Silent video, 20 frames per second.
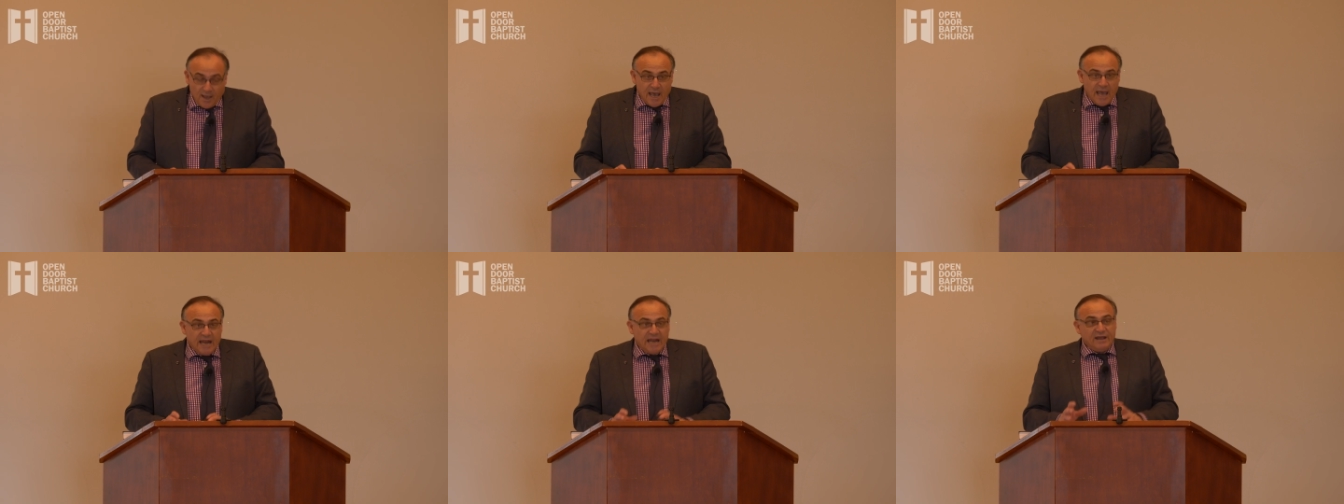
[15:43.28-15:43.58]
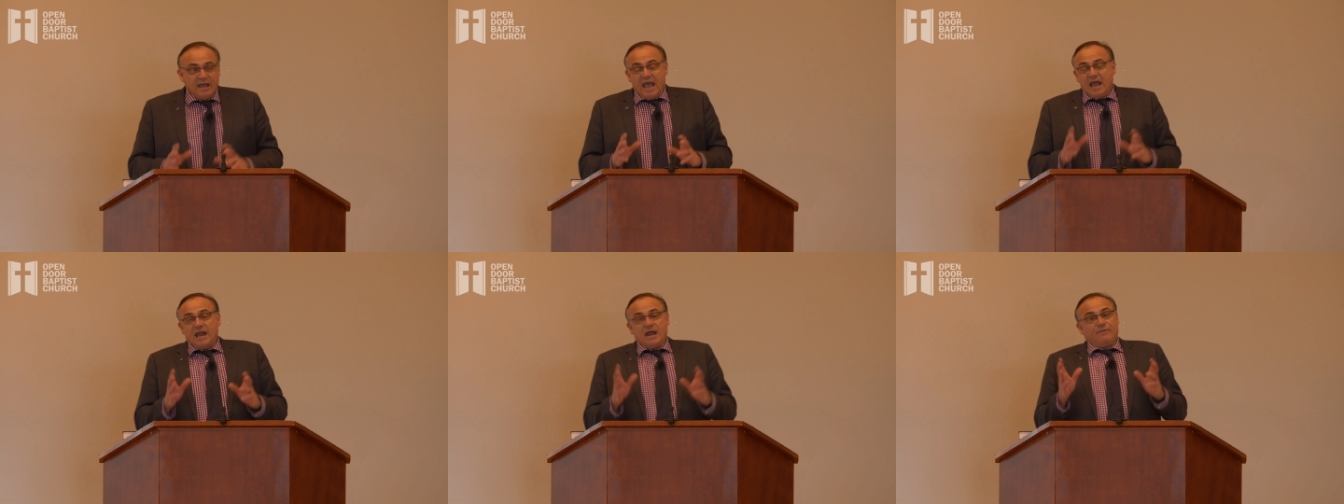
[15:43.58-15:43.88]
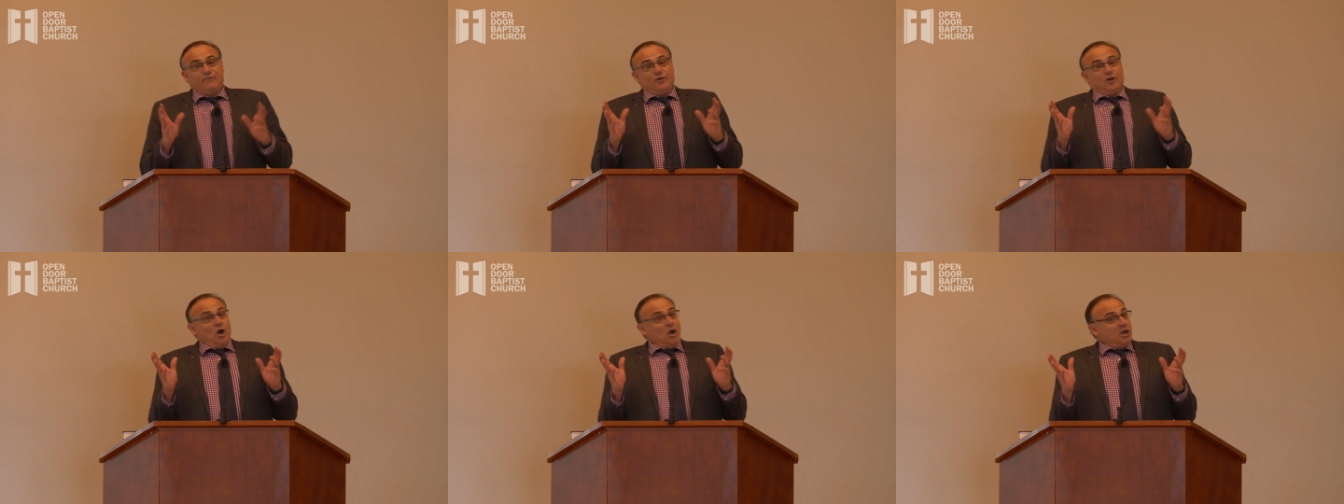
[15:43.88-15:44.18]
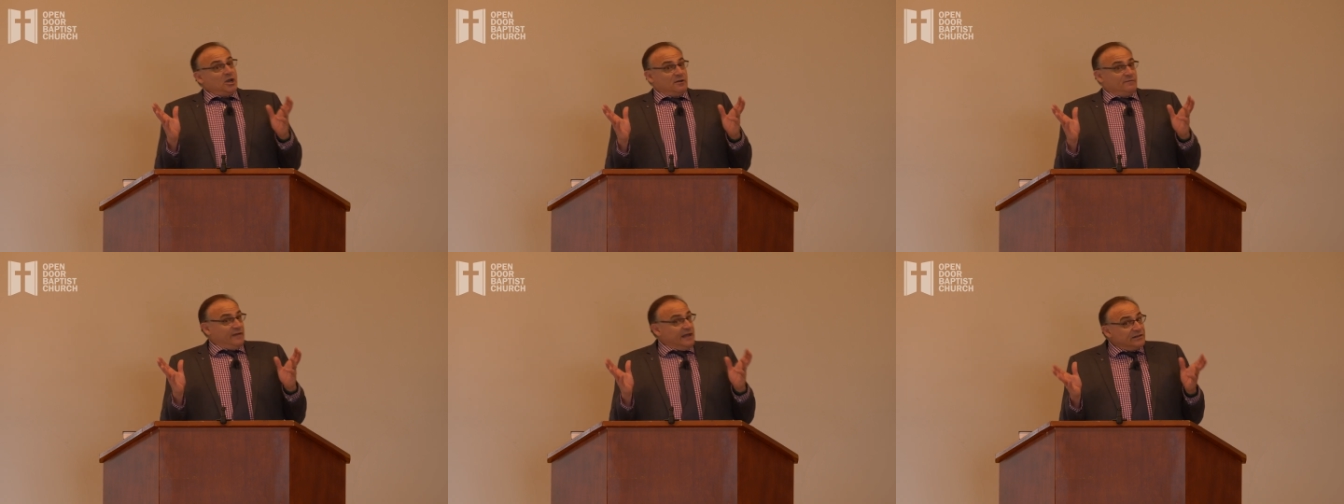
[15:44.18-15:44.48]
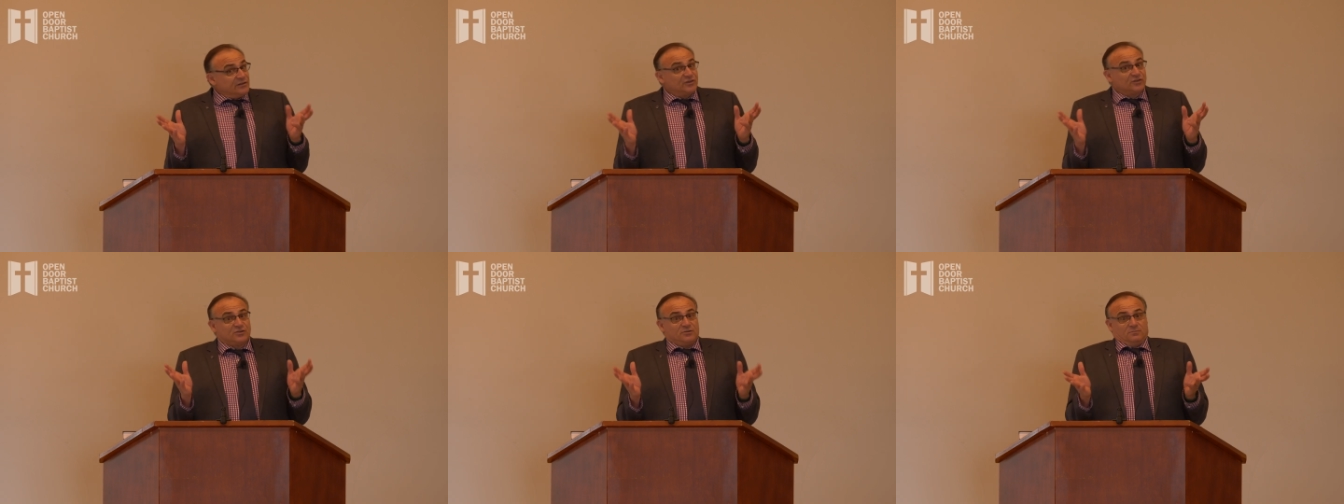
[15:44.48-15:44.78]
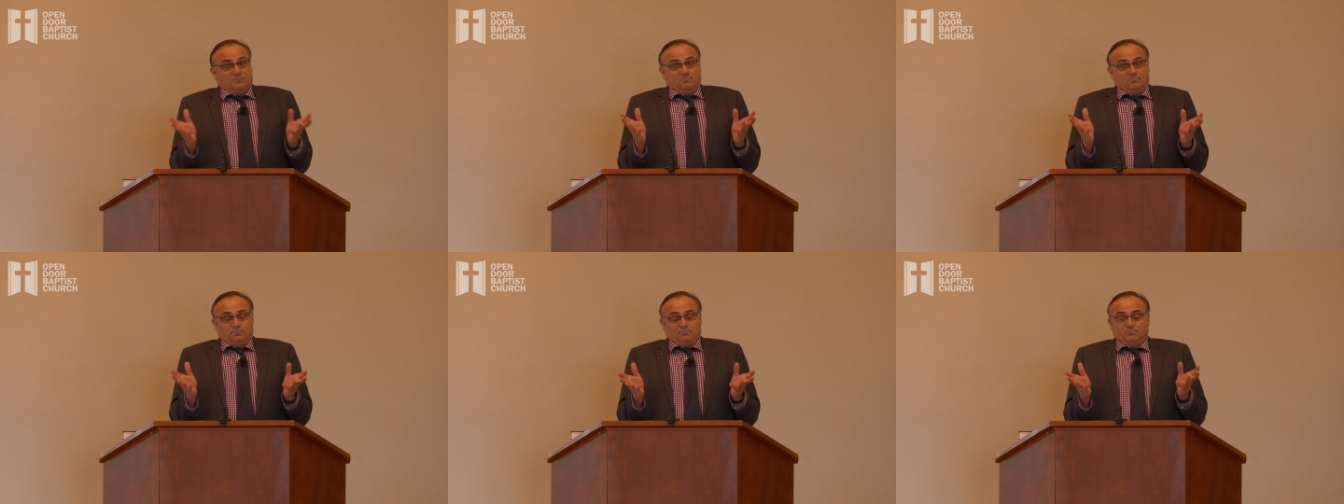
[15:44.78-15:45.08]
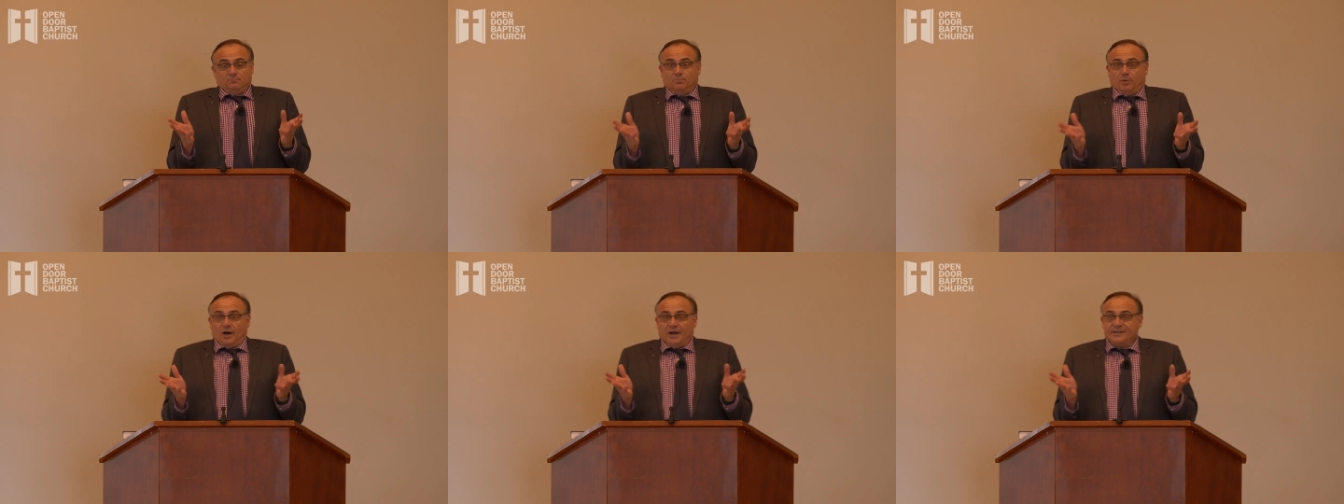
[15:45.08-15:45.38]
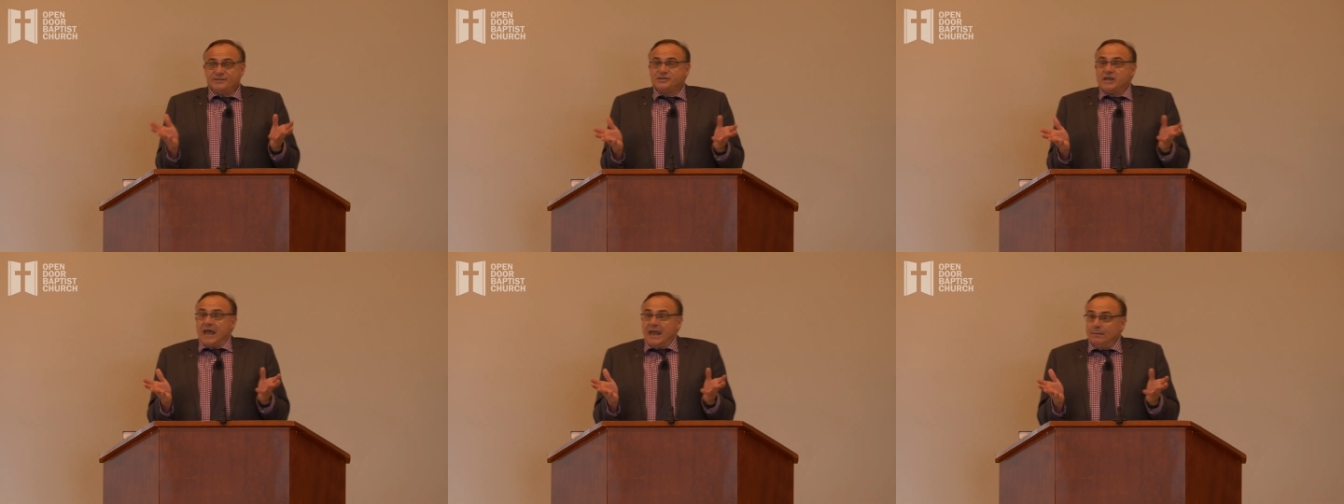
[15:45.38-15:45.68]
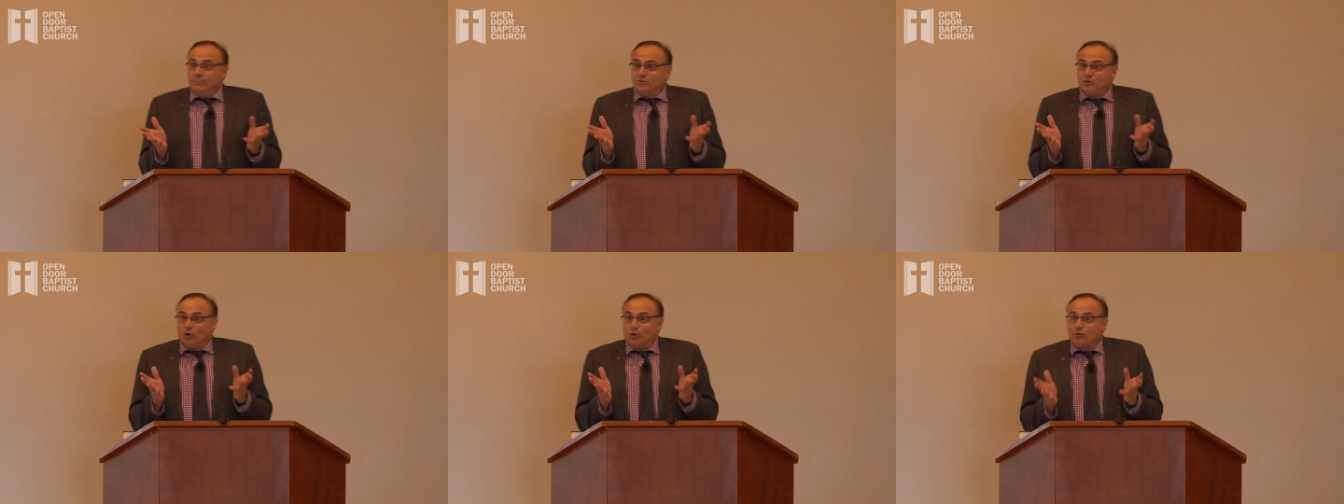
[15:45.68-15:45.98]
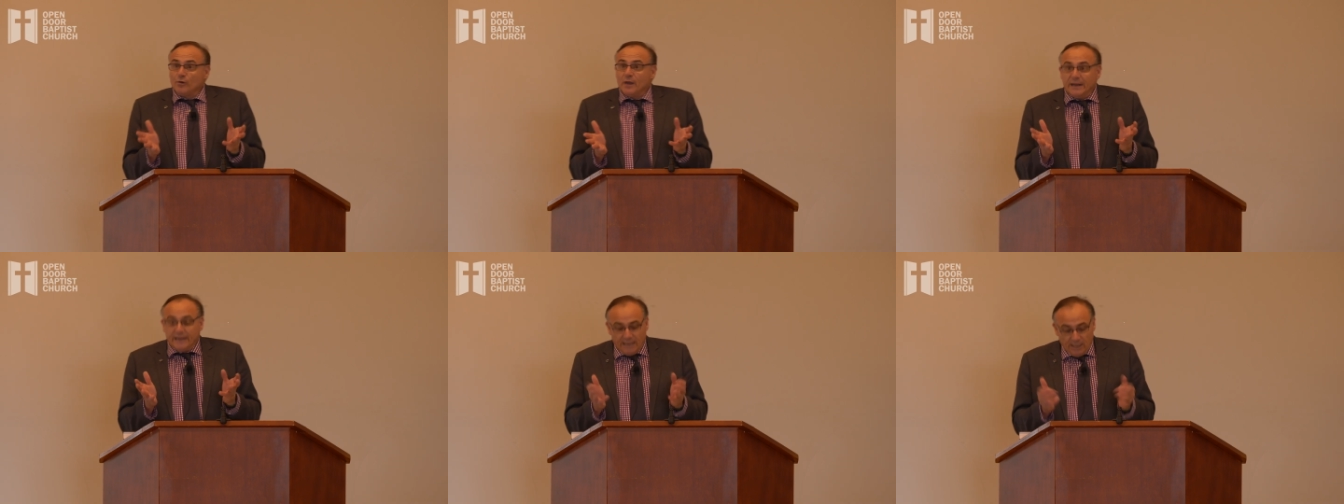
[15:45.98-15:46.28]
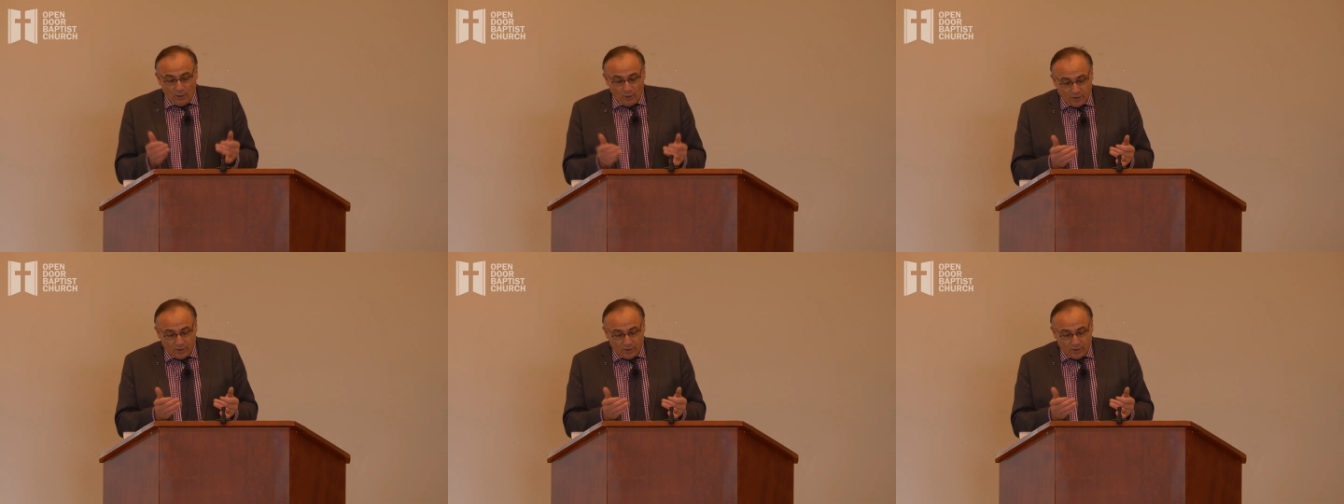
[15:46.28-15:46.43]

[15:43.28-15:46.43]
and, and if we're not convinced by James already.